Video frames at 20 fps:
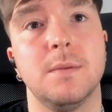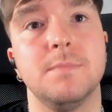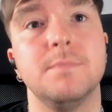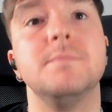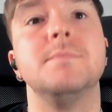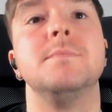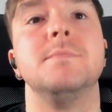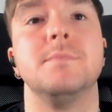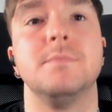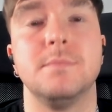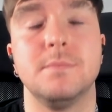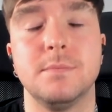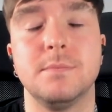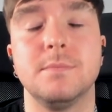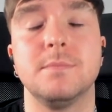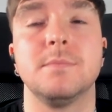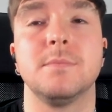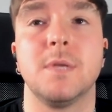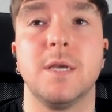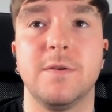Hmm.
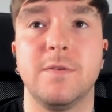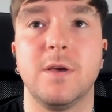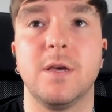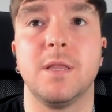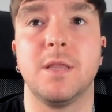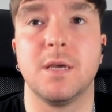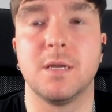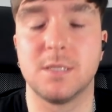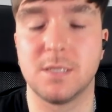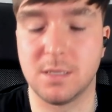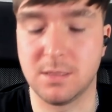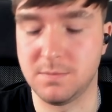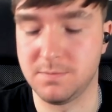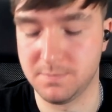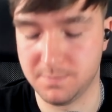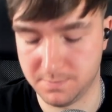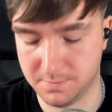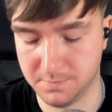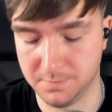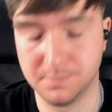I've and heard that term.
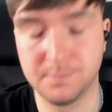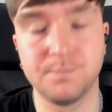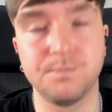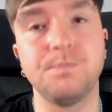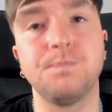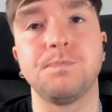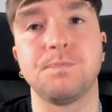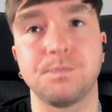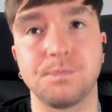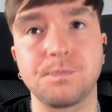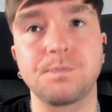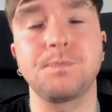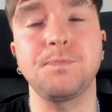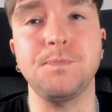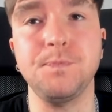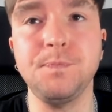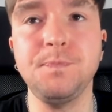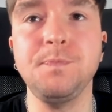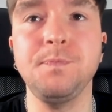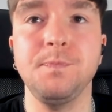
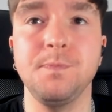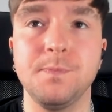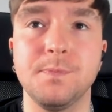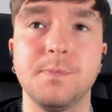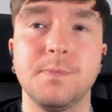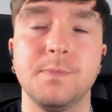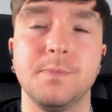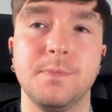What was that?